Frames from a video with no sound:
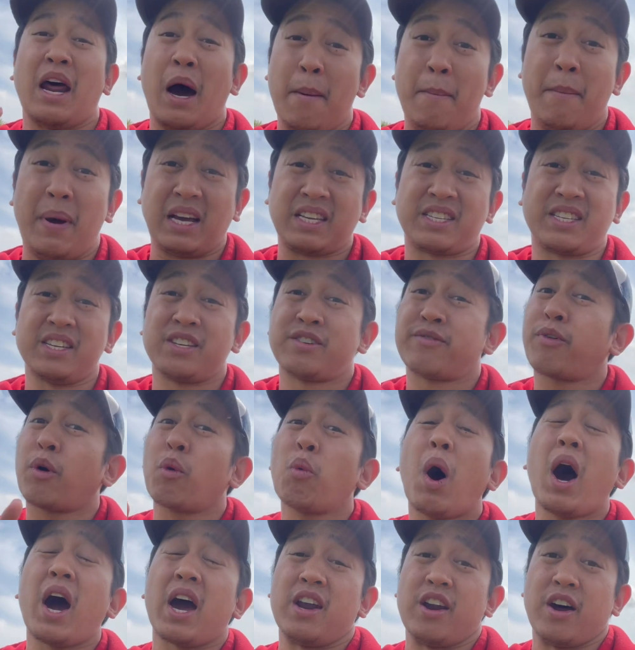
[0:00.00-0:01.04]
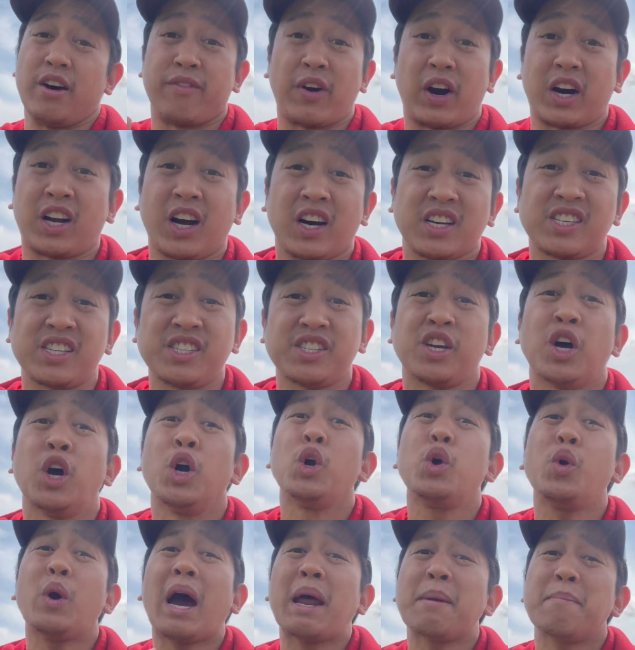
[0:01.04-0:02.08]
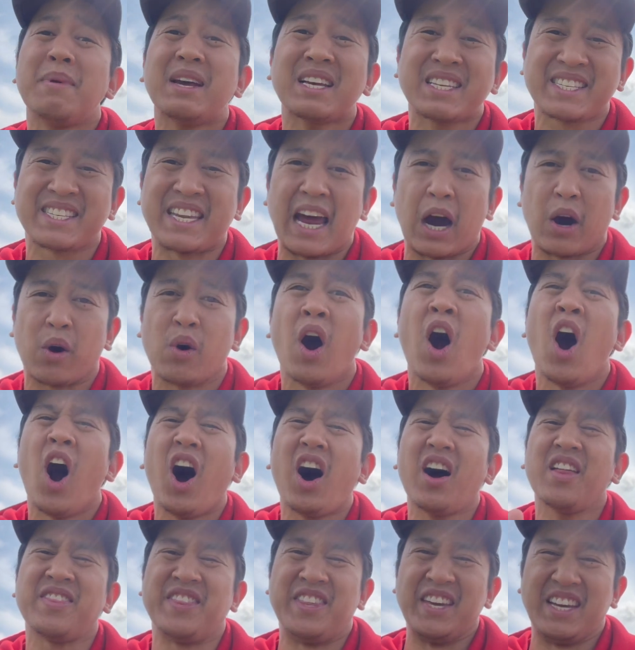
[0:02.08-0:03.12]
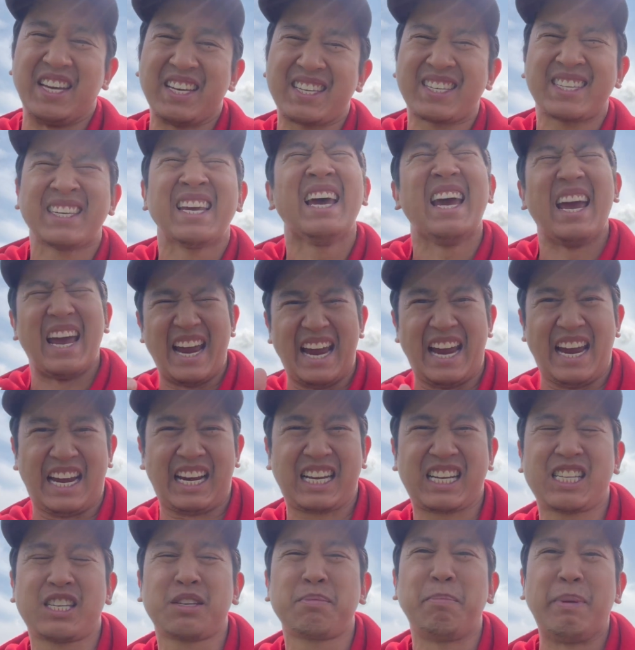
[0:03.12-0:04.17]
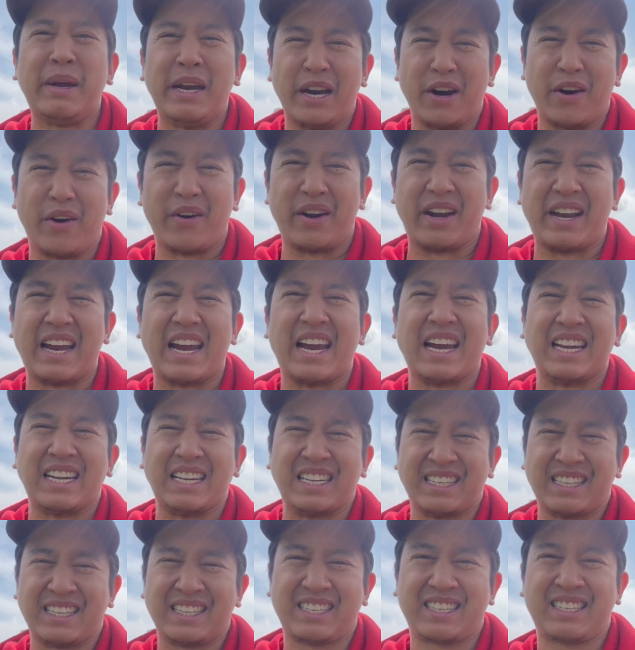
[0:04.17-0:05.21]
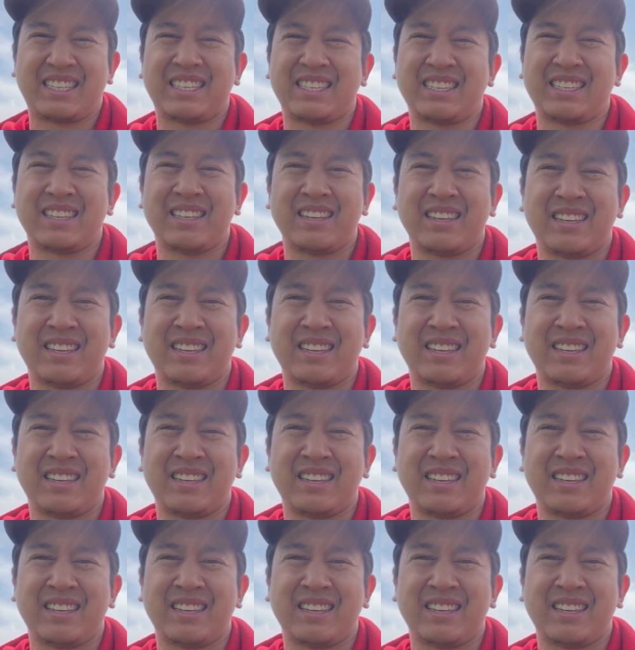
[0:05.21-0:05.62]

message for one of our cousins who had missed out on this experience.